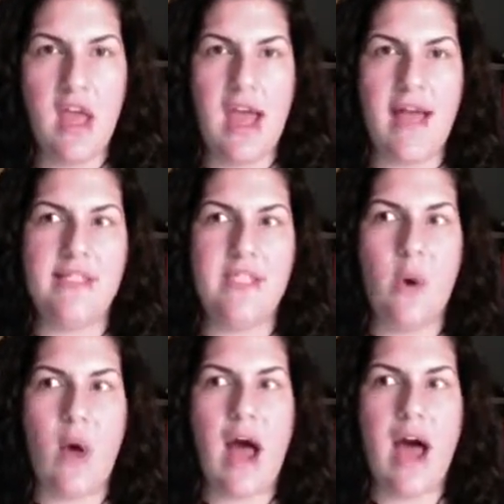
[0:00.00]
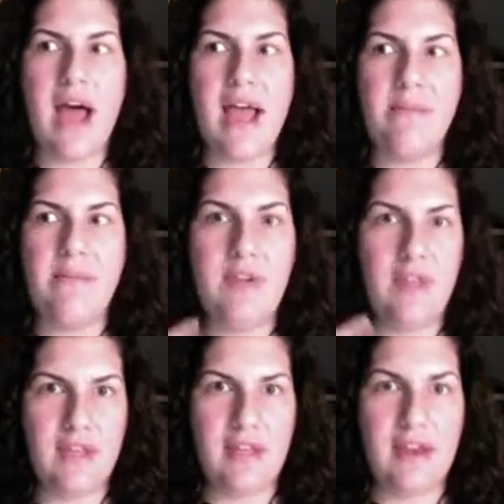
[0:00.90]
And so I'm
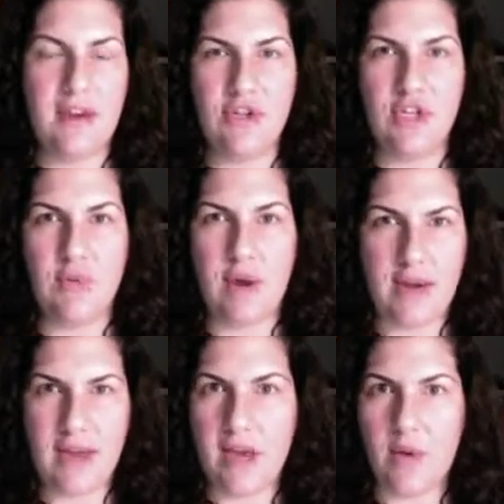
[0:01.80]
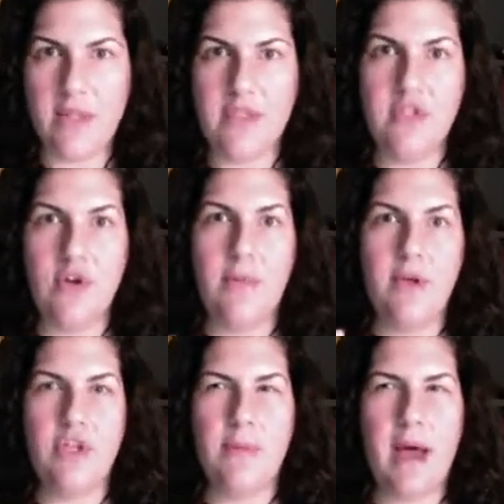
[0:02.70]
feeling that energy right now. It's so
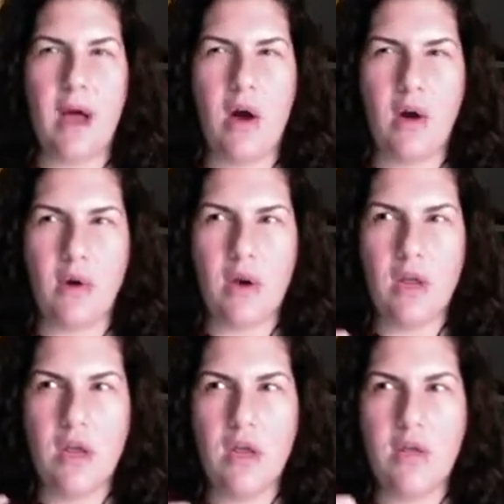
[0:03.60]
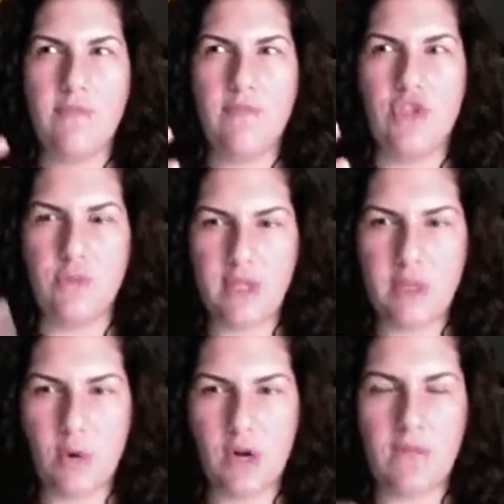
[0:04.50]
much about doing
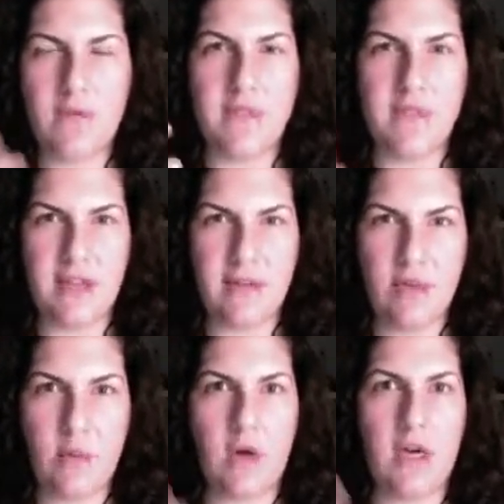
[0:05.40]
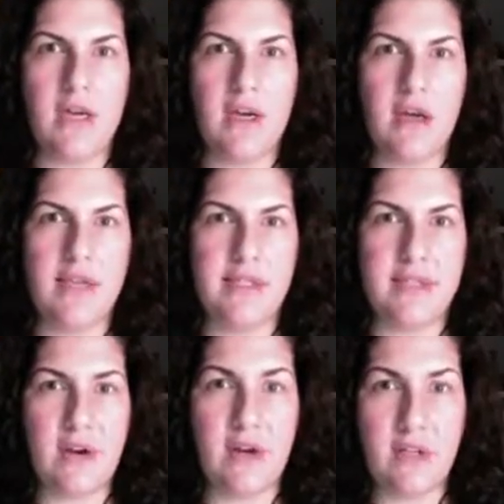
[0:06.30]
the work for the sake of the work and not
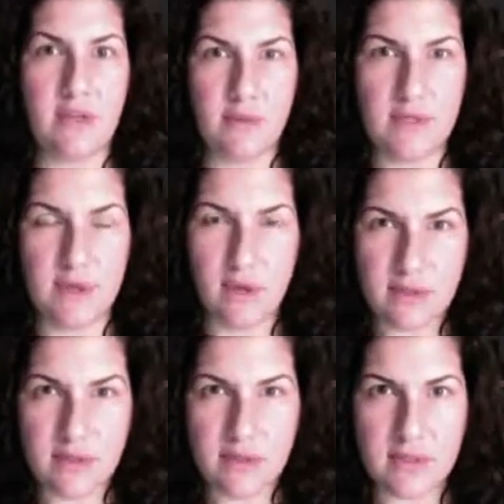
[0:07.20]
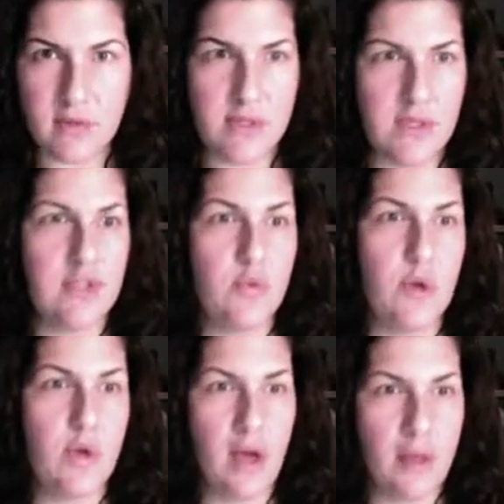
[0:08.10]
necessarily the results. The results
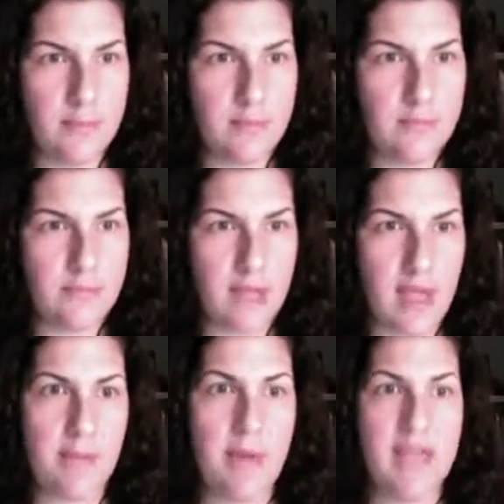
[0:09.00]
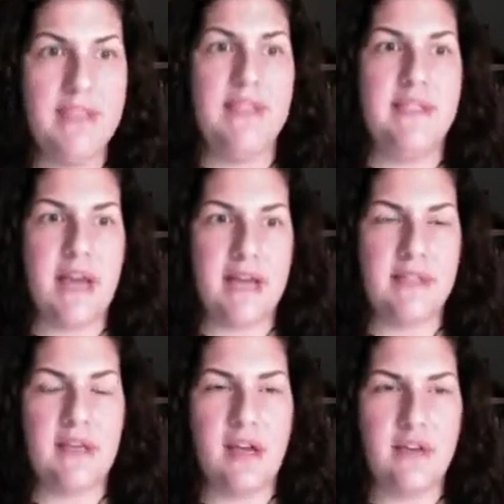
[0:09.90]
will come. And Pisces is
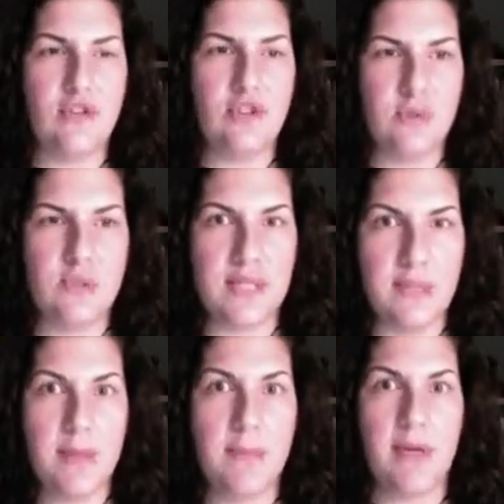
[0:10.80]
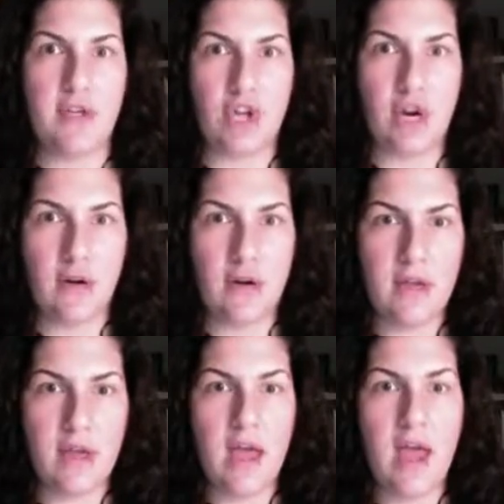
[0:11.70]
asking us to see the big picture,
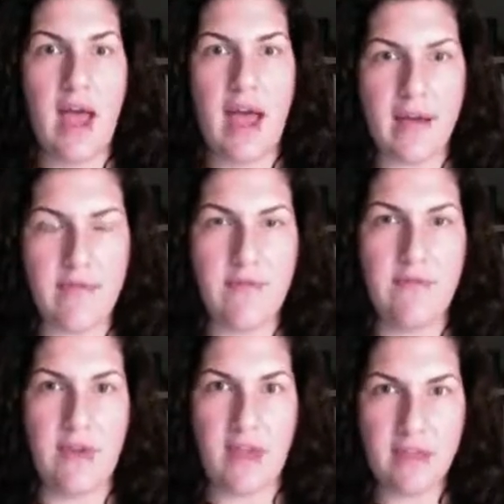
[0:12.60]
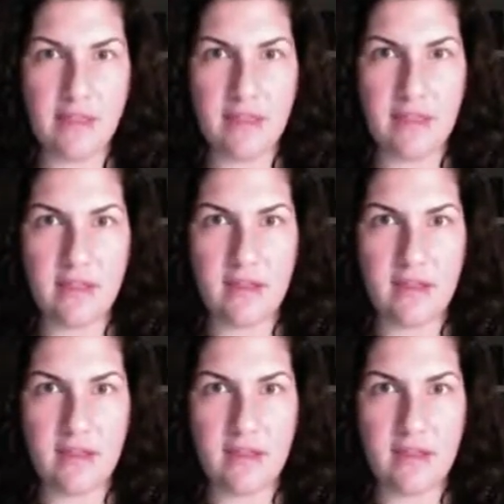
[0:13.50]
have the faith,